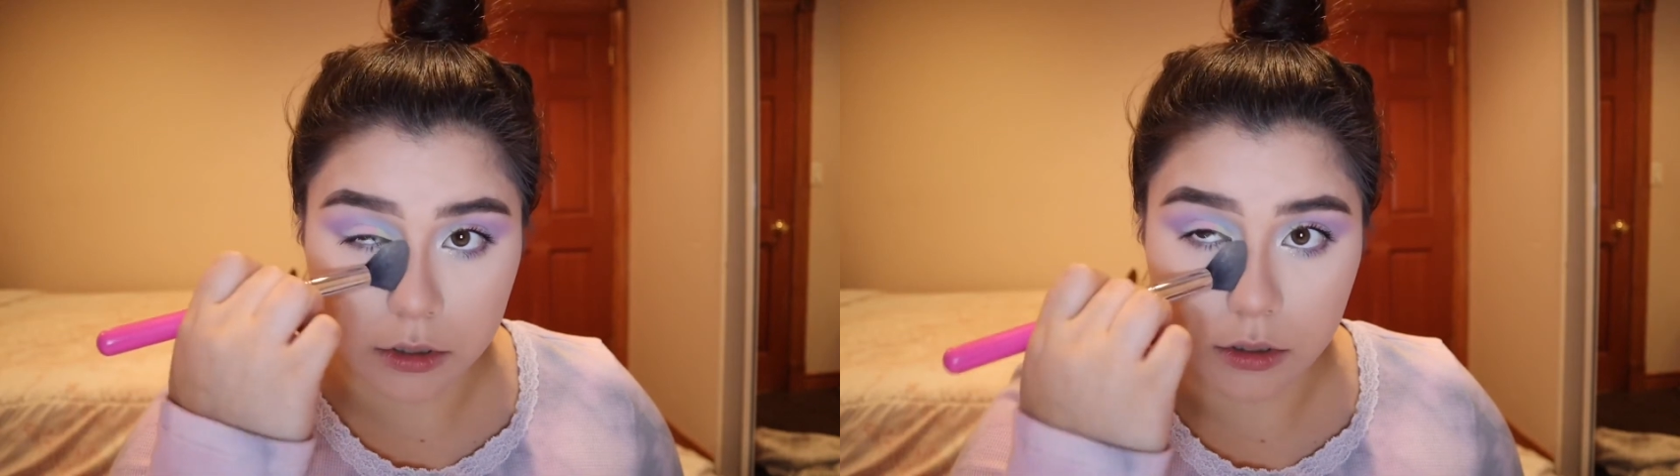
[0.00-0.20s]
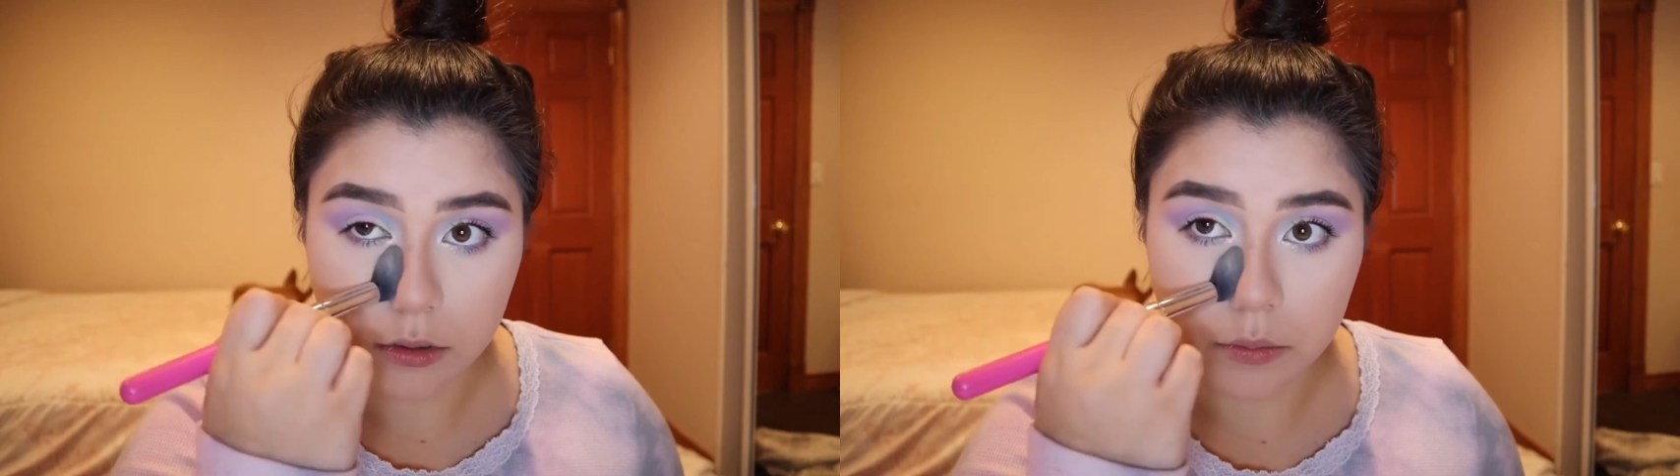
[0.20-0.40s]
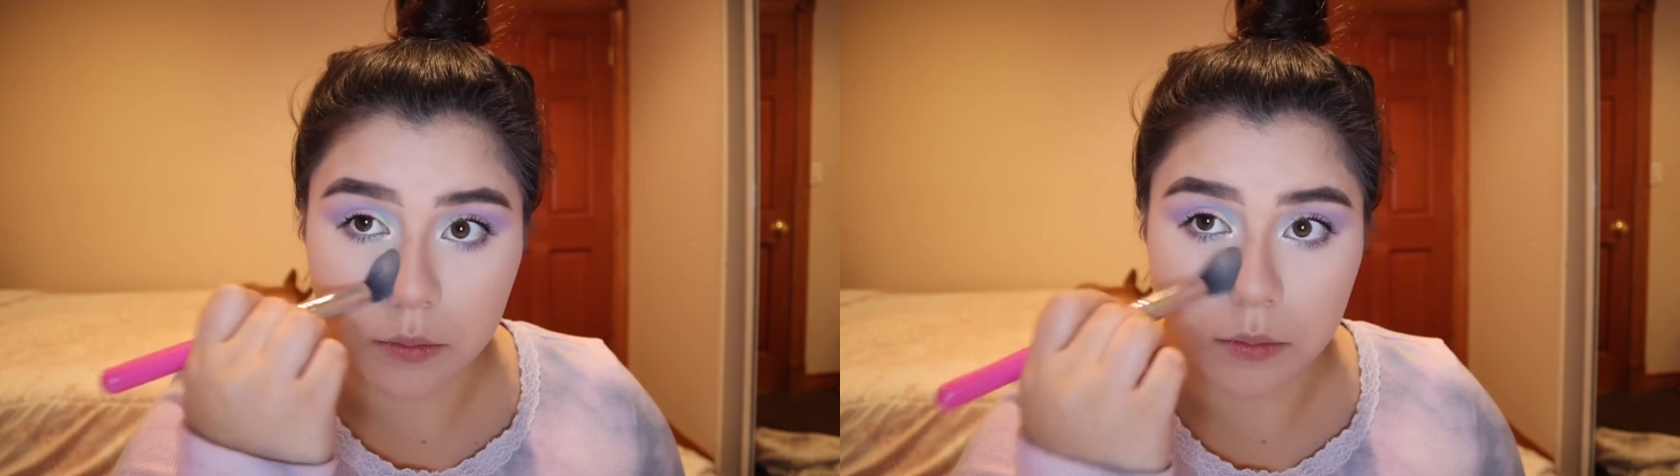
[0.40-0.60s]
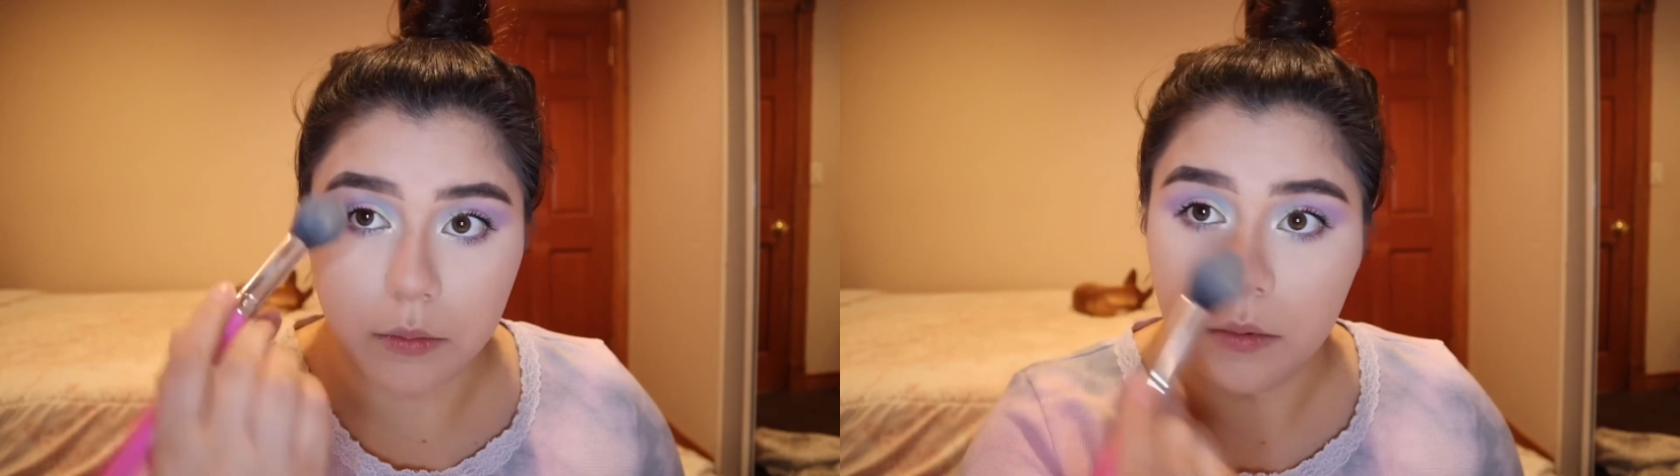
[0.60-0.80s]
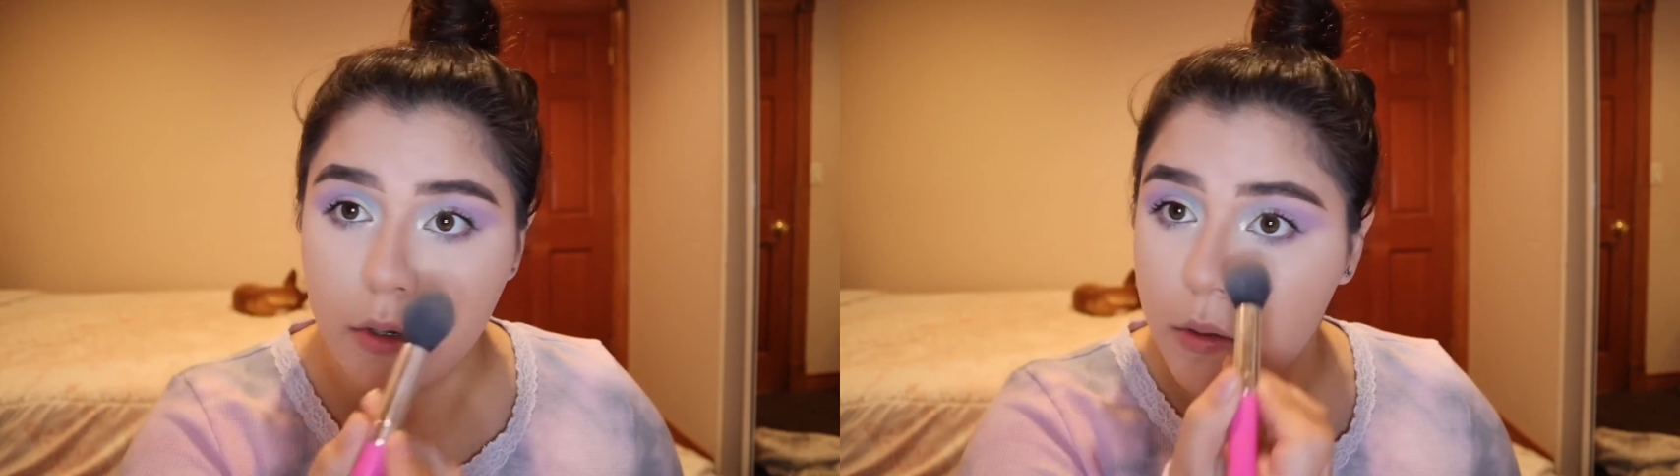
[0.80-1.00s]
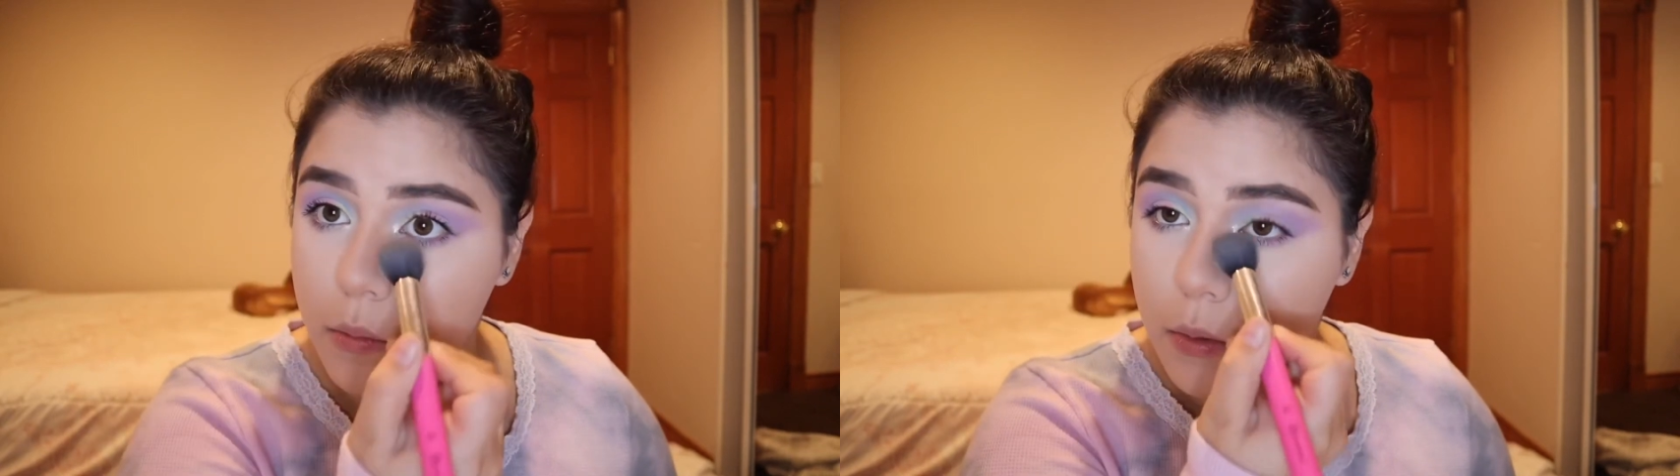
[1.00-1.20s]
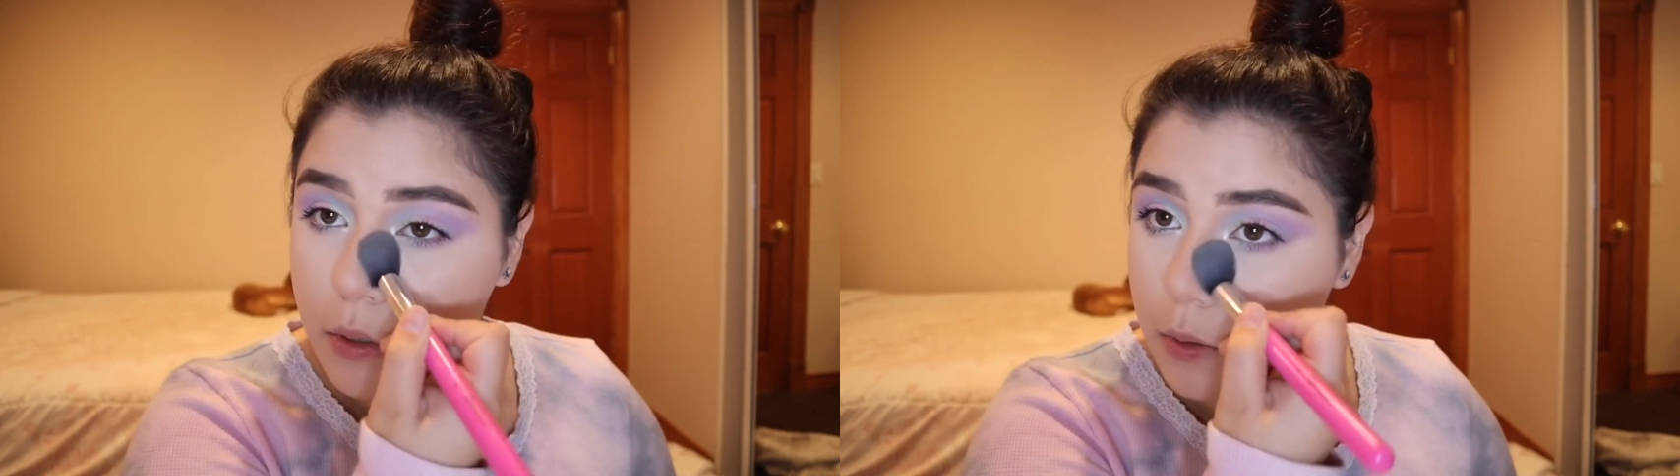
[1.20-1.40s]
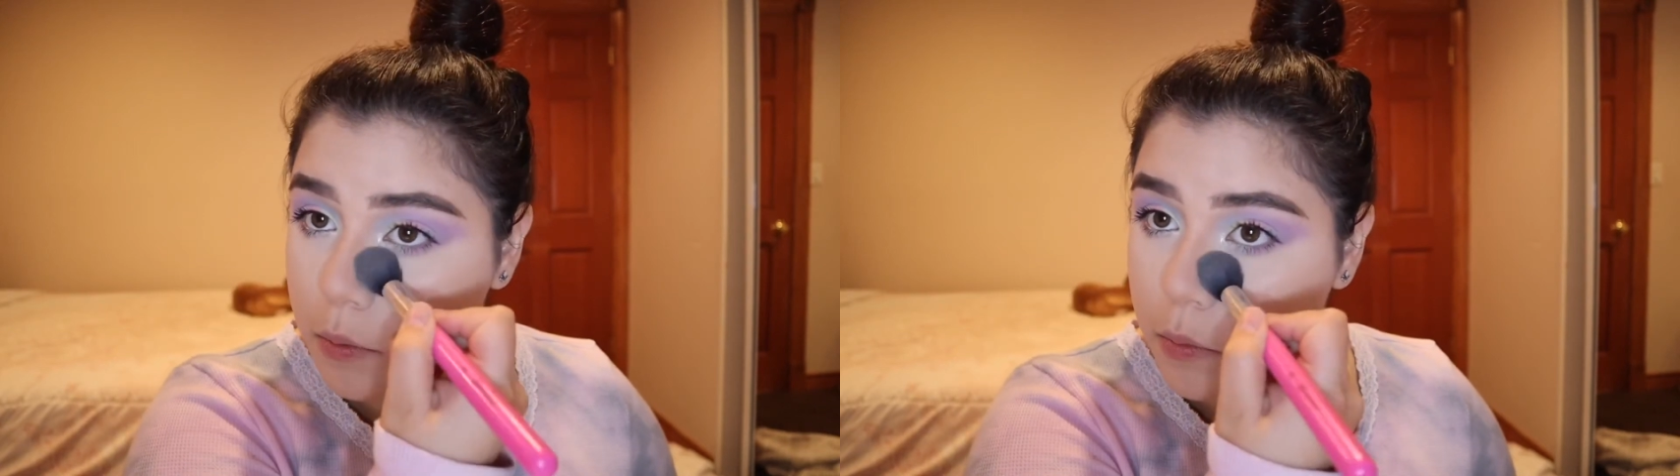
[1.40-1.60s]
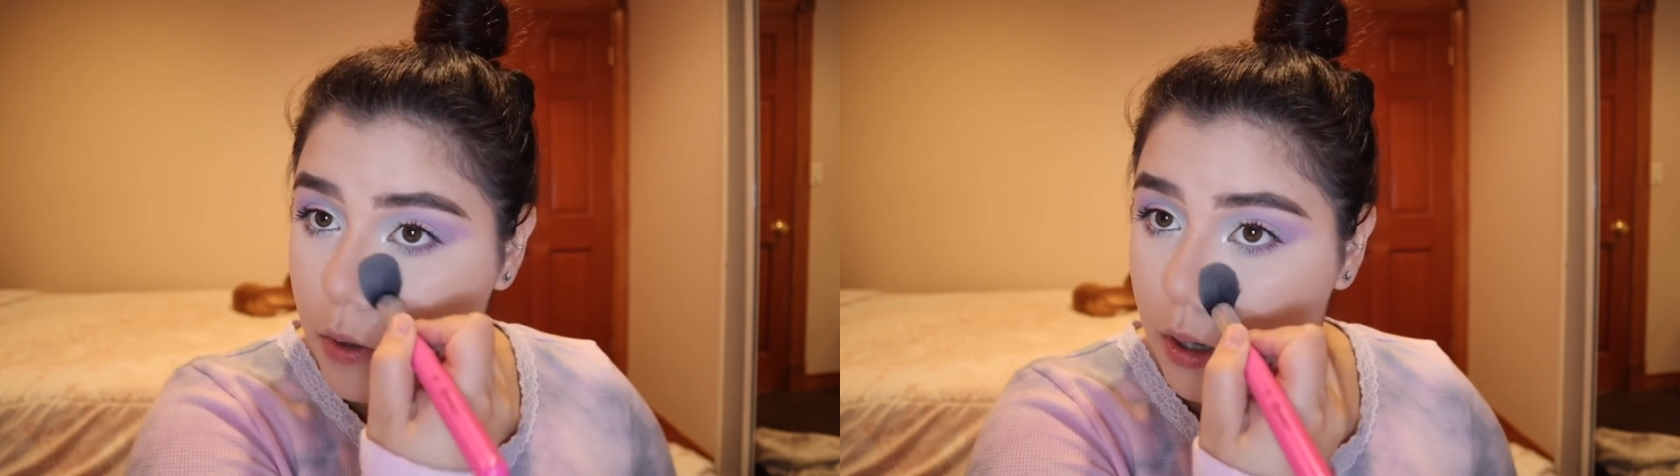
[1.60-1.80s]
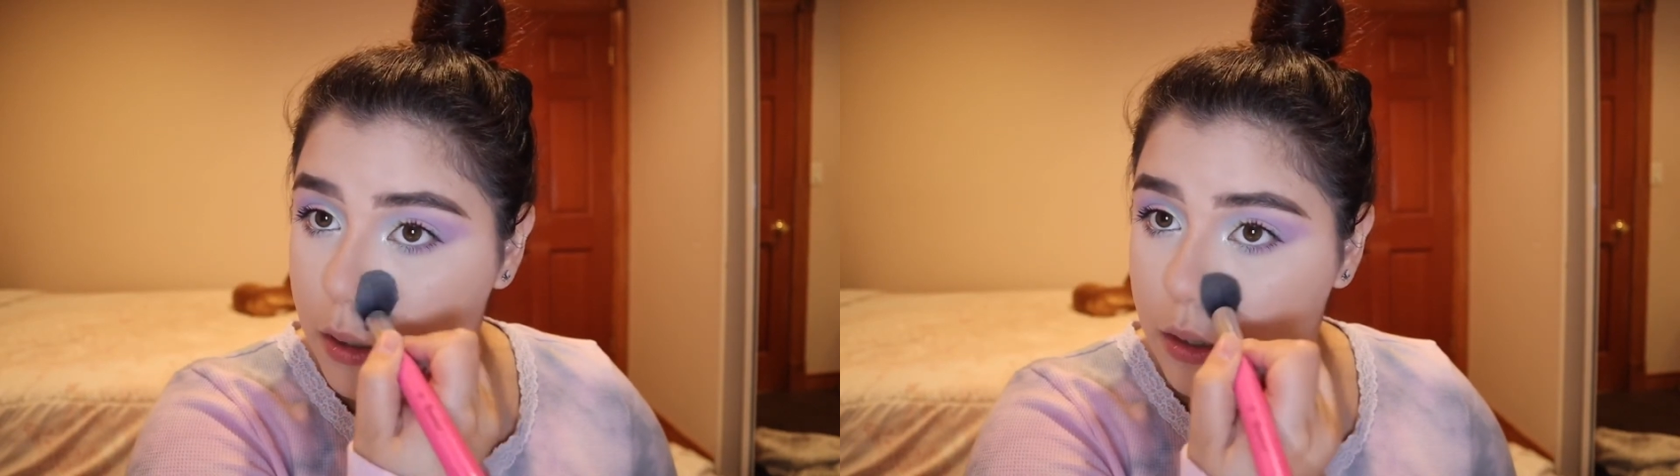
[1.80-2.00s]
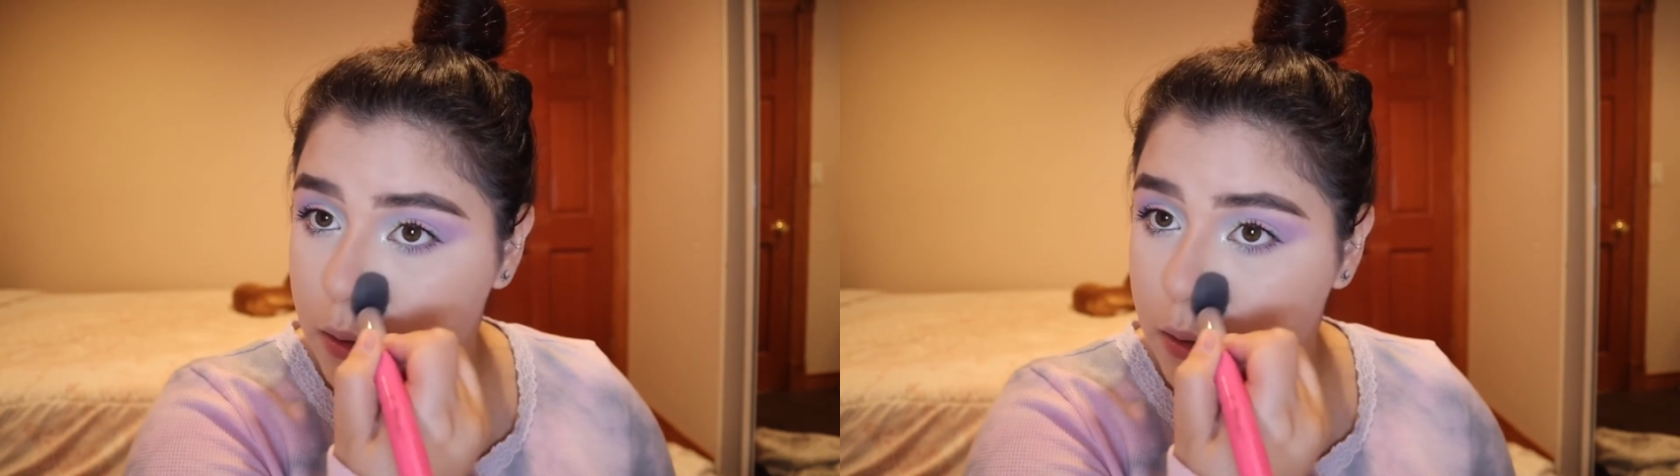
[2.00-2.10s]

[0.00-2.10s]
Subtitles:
little, with no product